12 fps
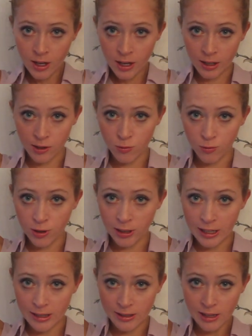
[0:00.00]
It's really
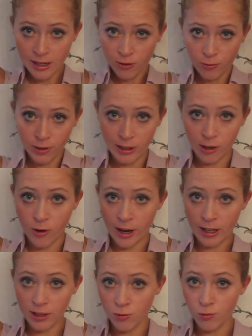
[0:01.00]
easy and really quick.
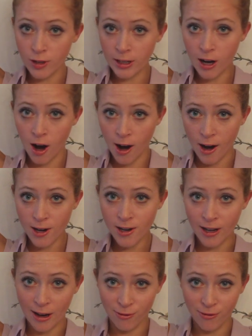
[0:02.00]
It's really hard
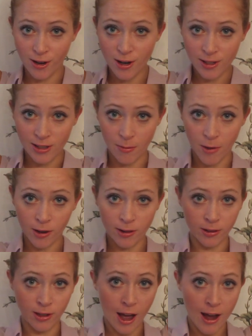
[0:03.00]
at first, I'm not going
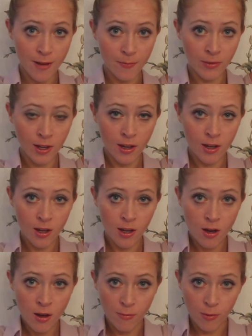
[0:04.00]
to lie.
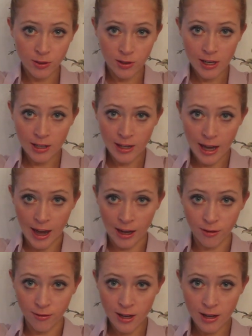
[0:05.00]
Once you get the hang
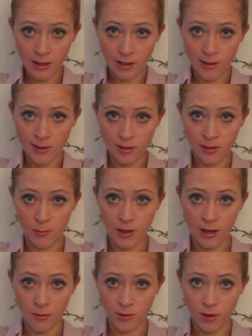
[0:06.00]
of it, it
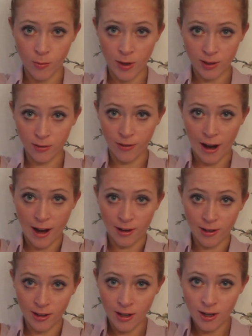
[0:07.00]
becomes your best
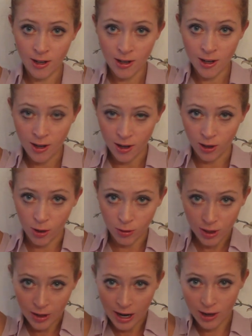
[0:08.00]
friend,
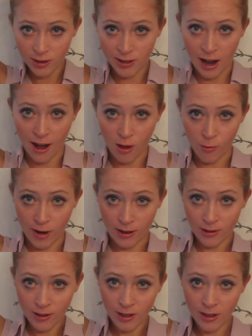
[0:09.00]
go-to hairstyle when
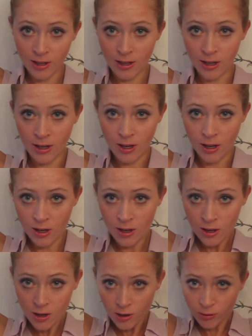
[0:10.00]
you
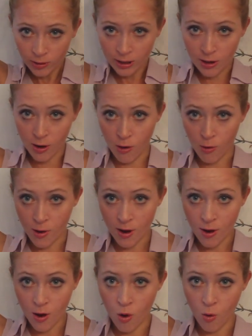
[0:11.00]
don't really know
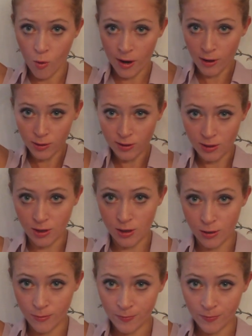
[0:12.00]
what else to do.